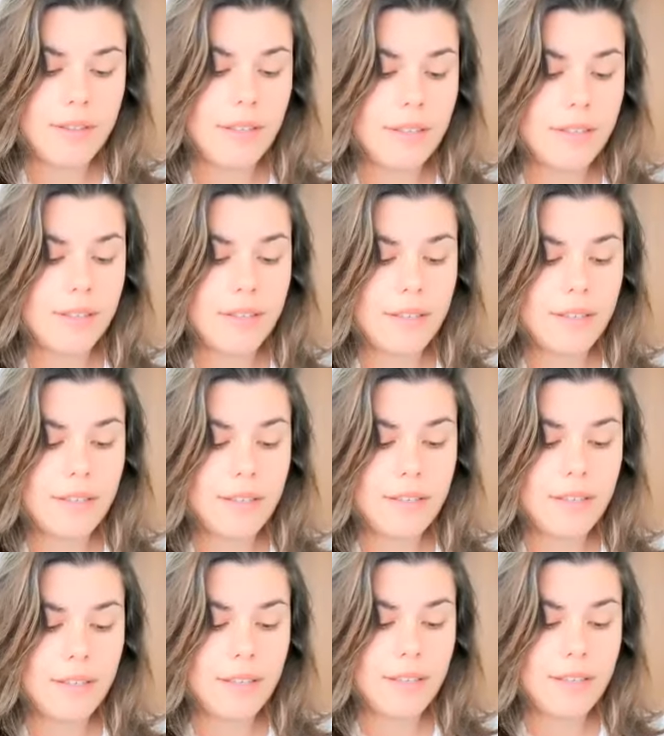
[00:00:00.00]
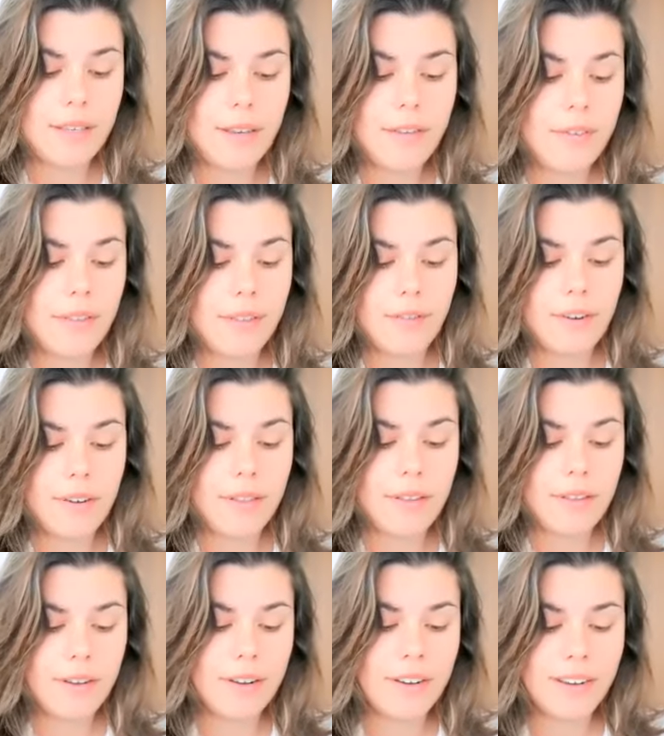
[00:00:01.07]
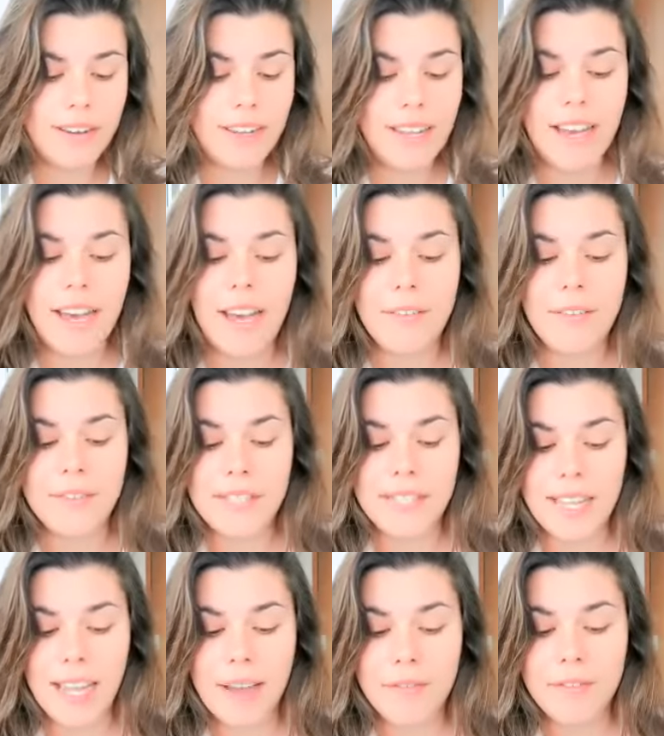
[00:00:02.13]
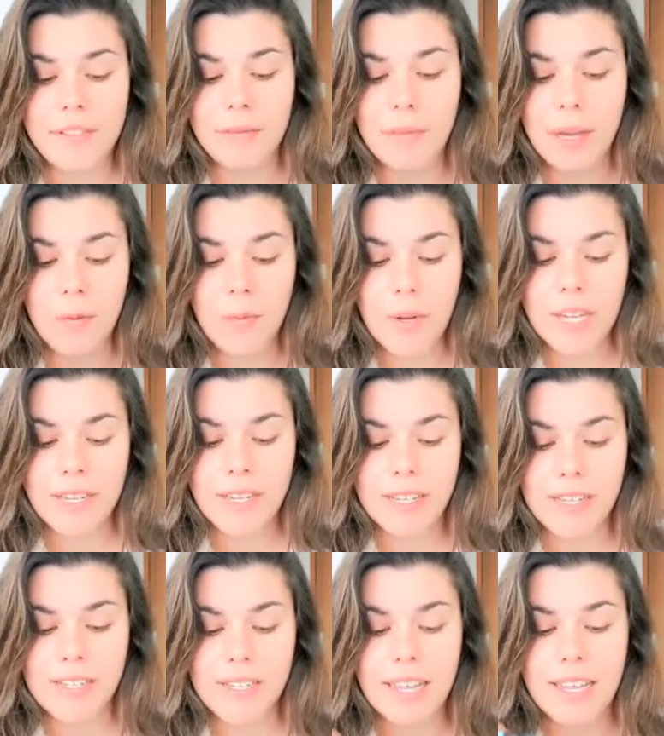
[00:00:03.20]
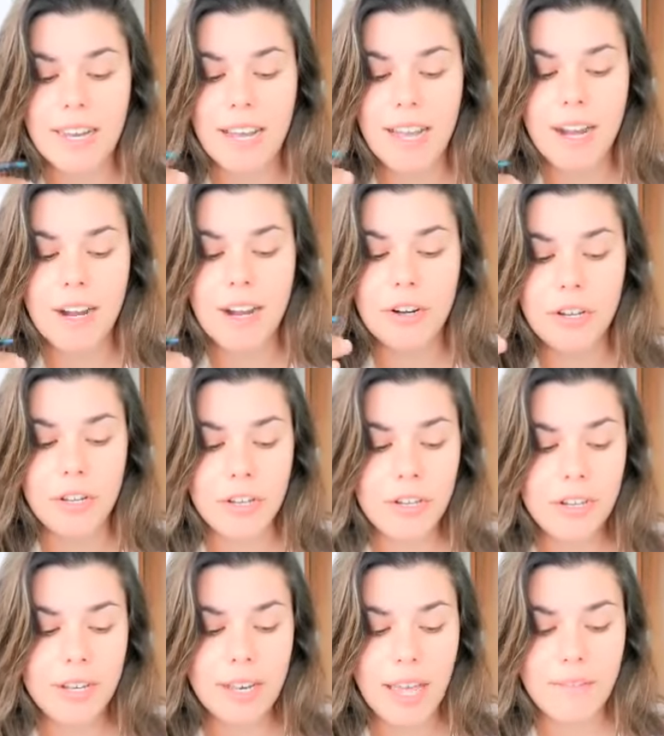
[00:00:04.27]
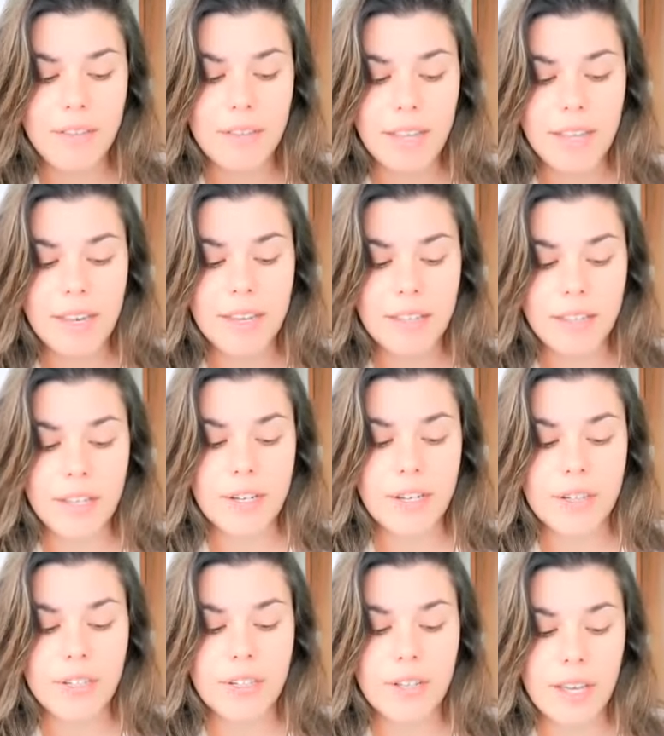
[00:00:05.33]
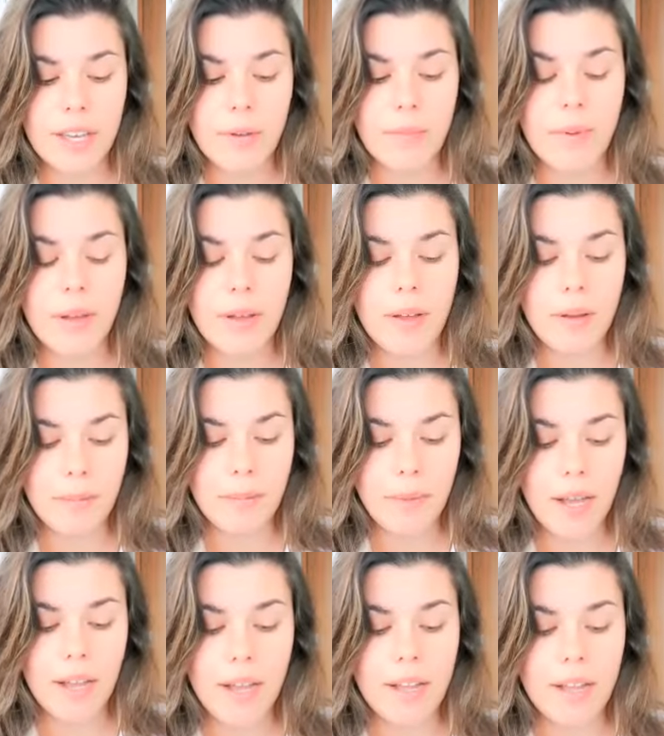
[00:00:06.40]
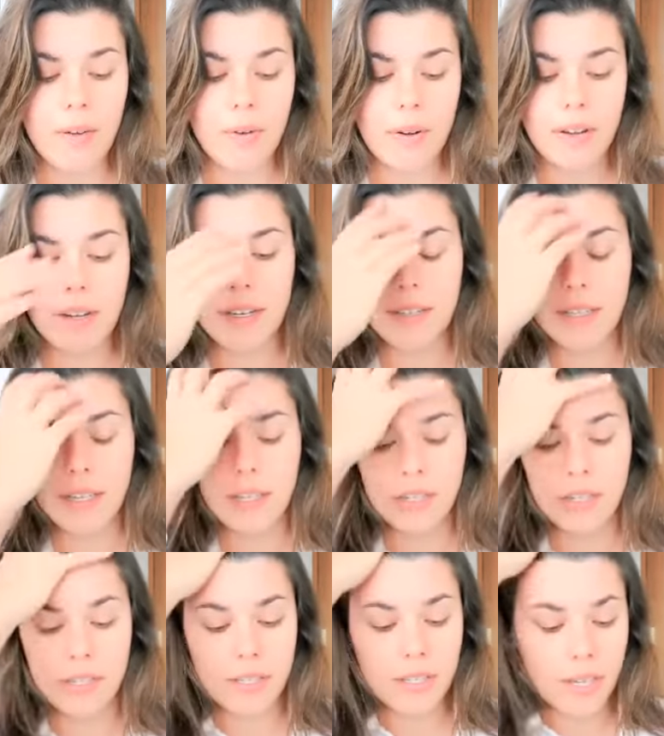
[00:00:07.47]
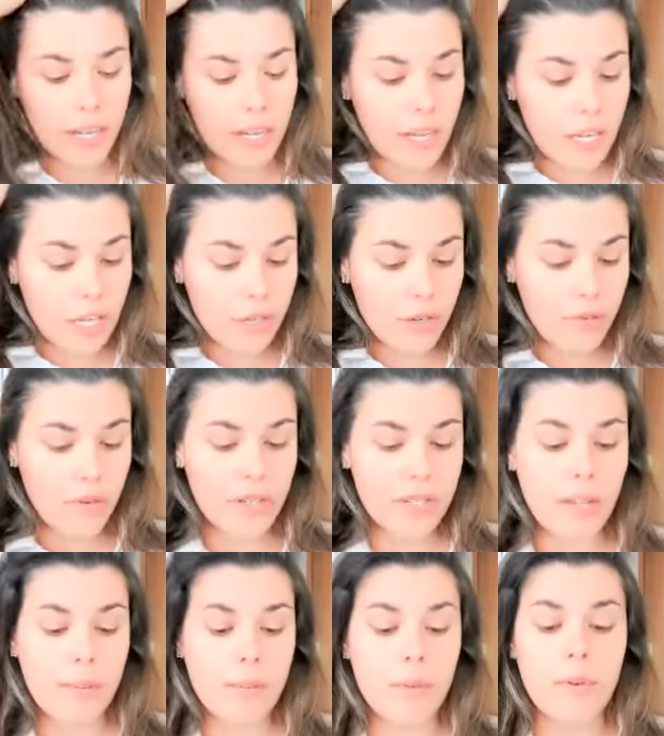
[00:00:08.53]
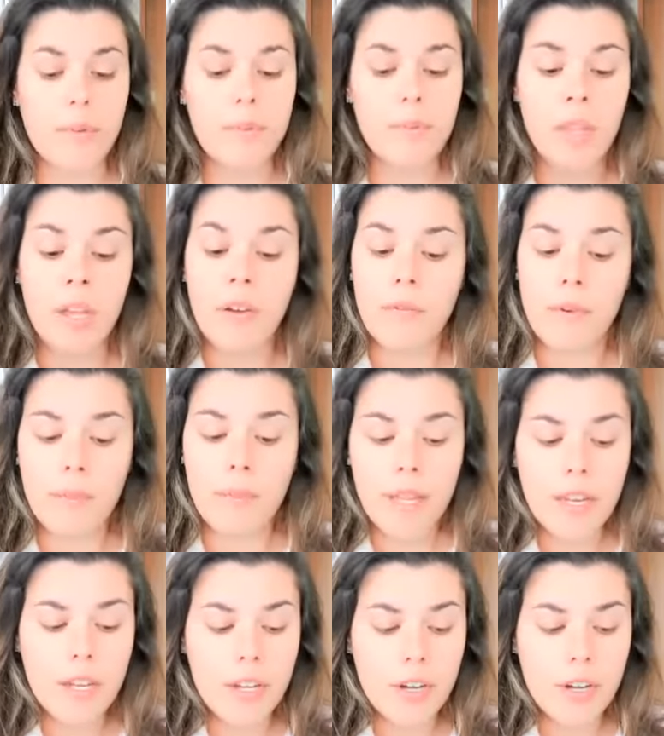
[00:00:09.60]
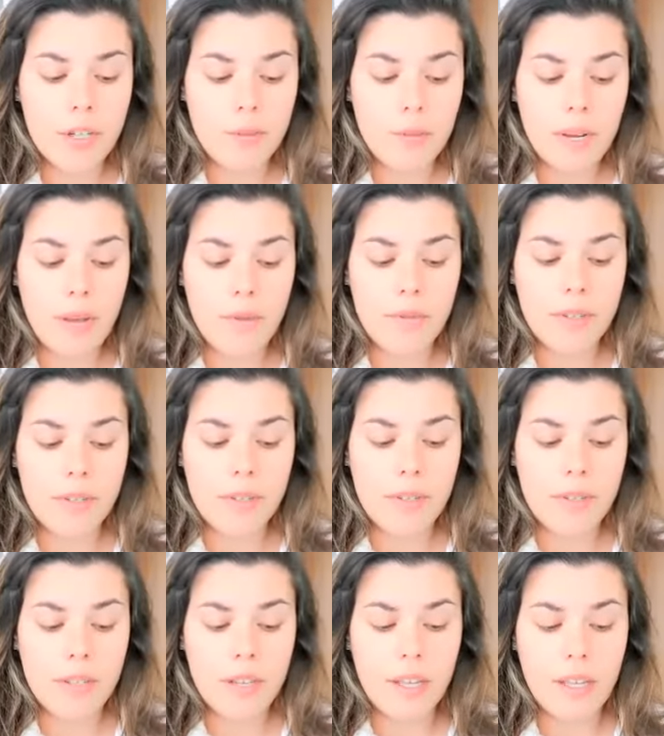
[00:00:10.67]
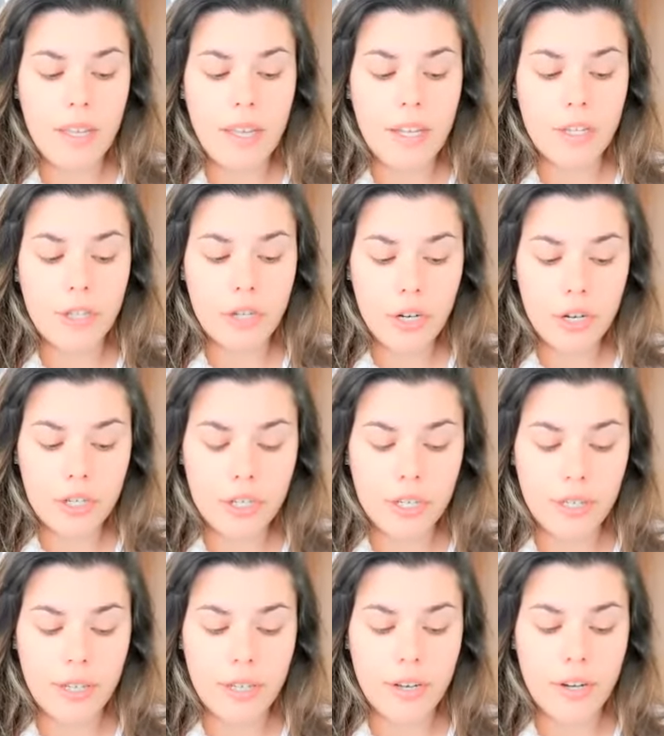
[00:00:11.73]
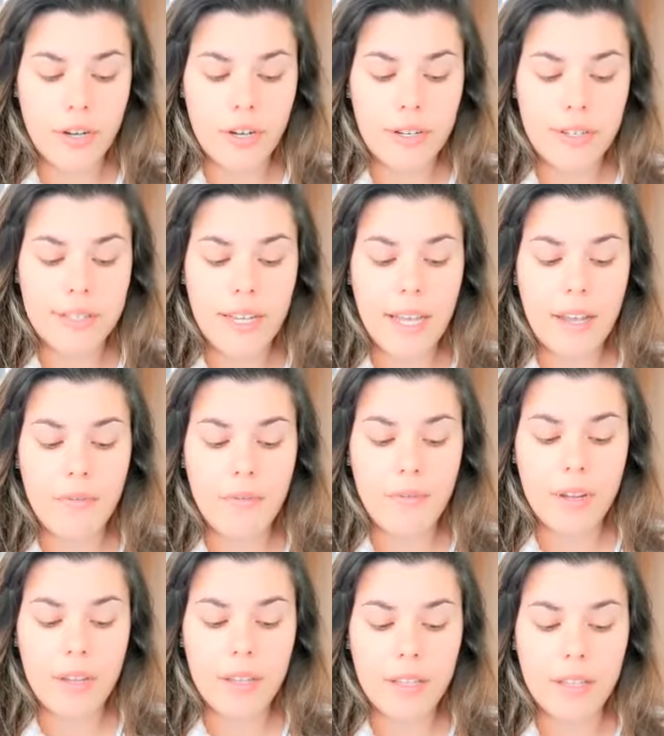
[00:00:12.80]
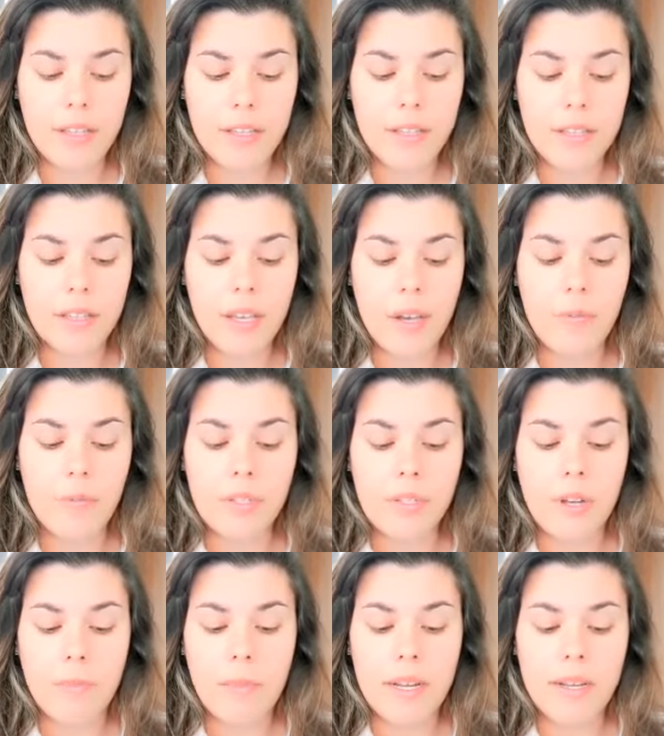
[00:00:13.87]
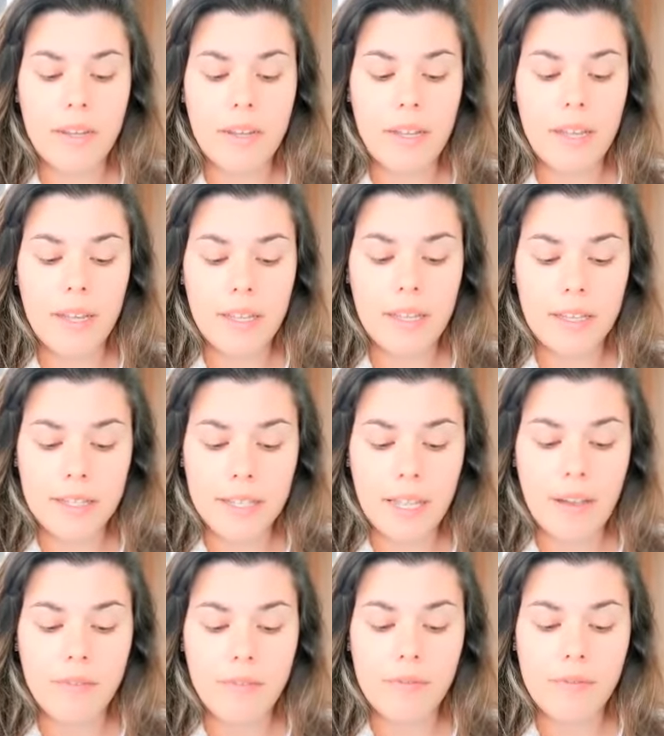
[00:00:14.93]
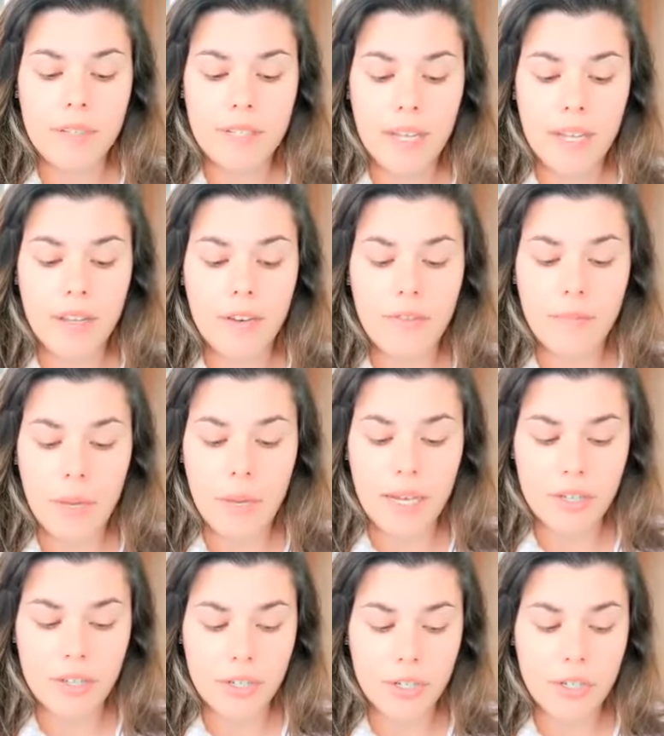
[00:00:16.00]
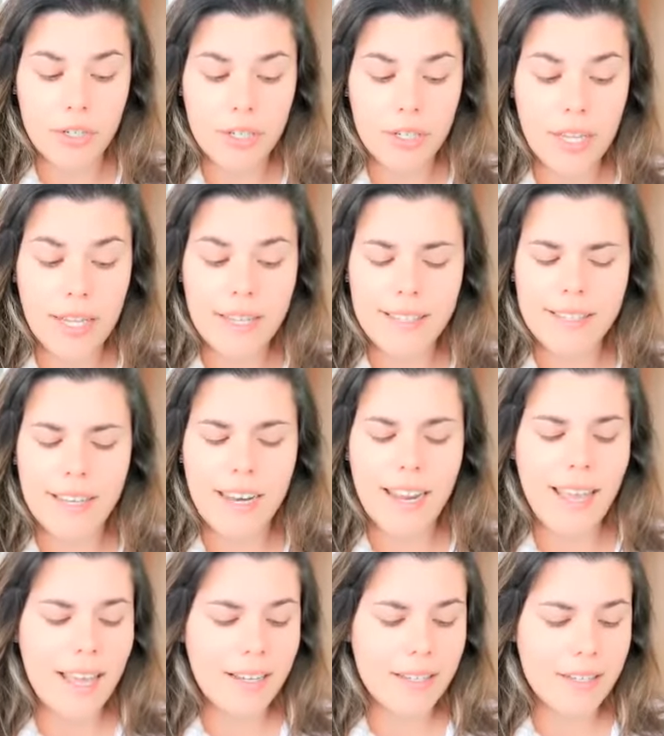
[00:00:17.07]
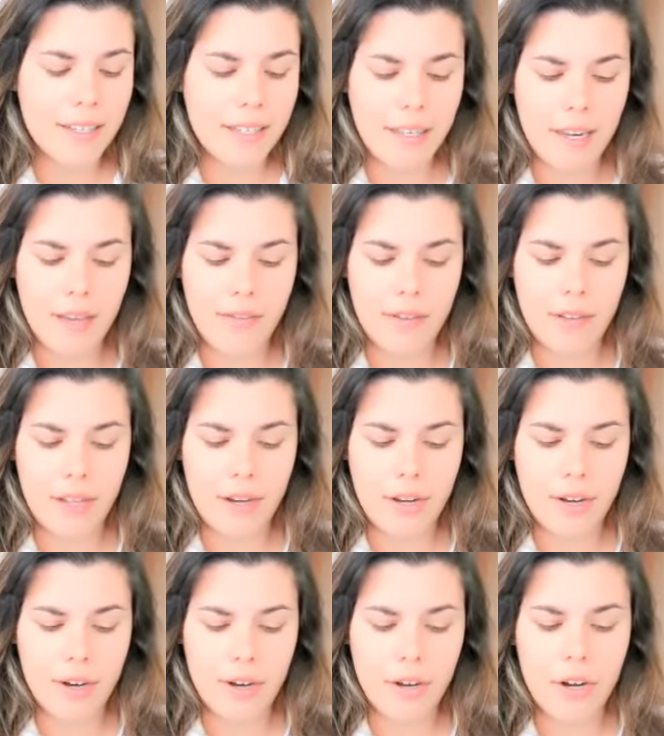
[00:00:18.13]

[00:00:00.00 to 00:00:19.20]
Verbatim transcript: That's, that's everything right there. I've staffed my weakness and hired good navigating leaders to help my organizations. So, for example, for many years when I was a church leader, Dan Reiland was on my staff of executive pastors. He's an excellent navigator.